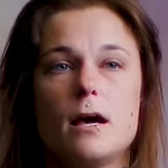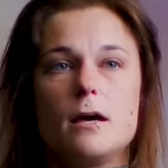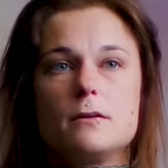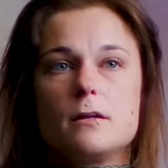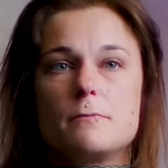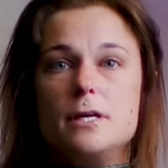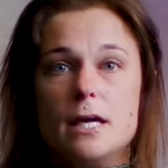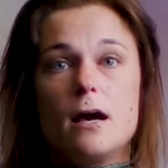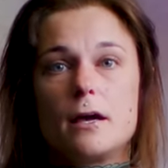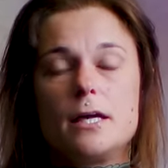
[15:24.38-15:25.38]
ended up,
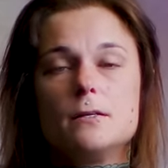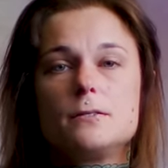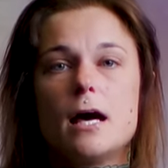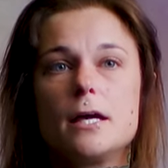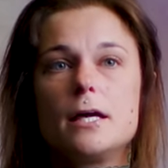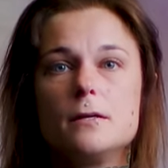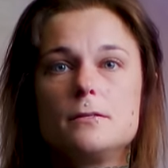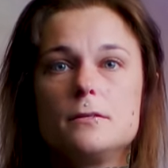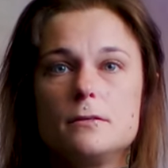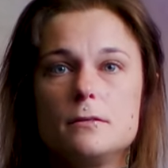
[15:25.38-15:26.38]
yeah, I
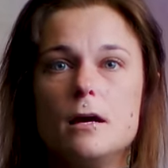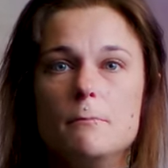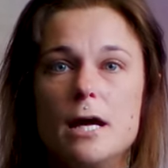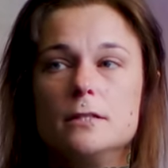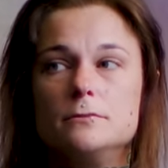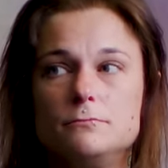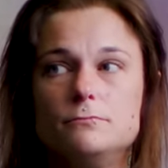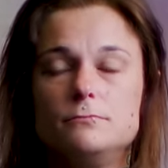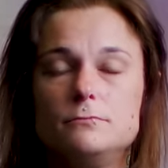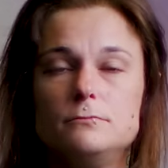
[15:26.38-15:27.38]
killed a man
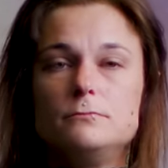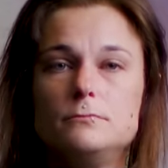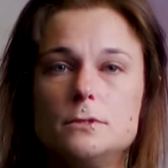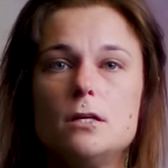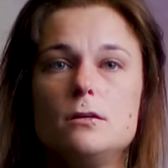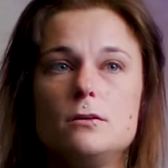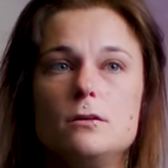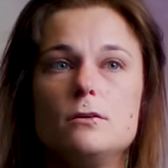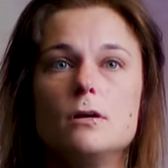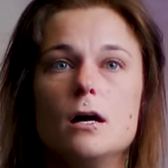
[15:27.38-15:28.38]

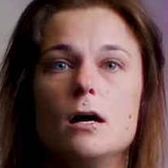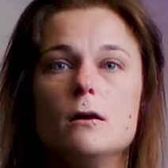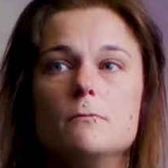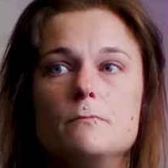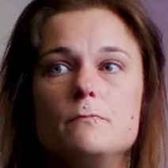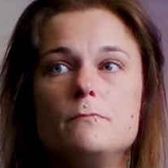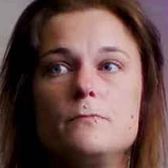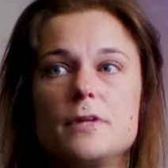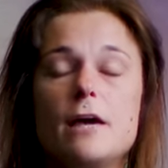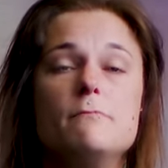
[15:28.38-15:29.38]
who
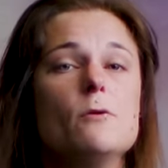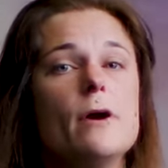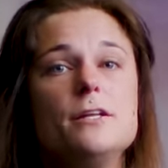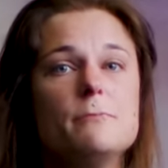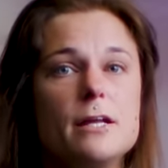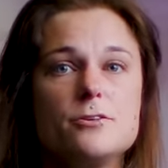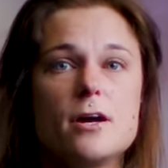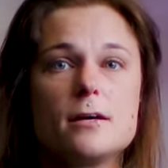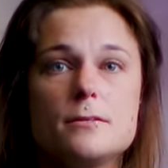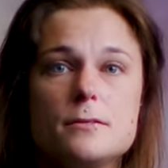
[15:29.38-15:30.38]
gave me way too many
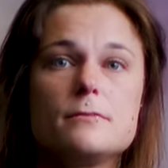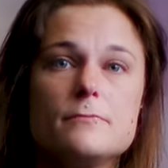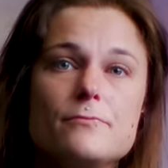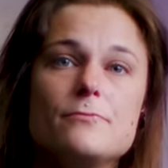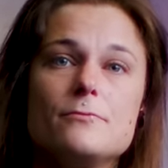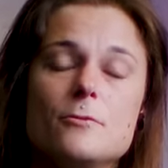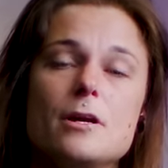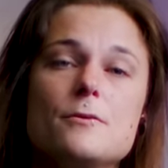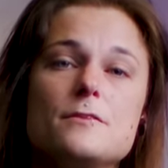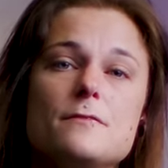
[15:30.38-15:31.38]
drugs
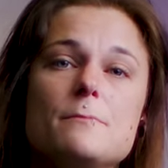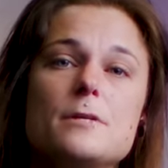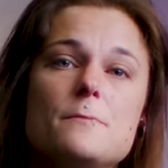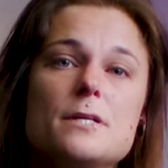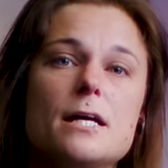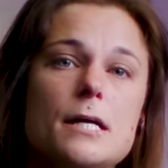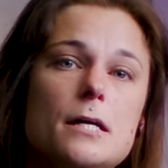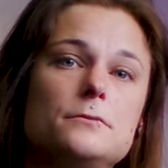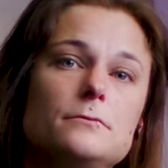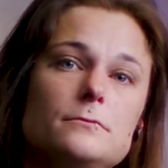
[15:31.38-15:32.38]
when I was flipped upside
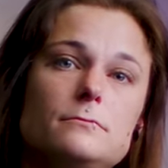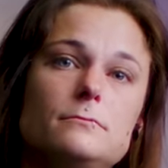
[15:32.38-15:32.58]
down.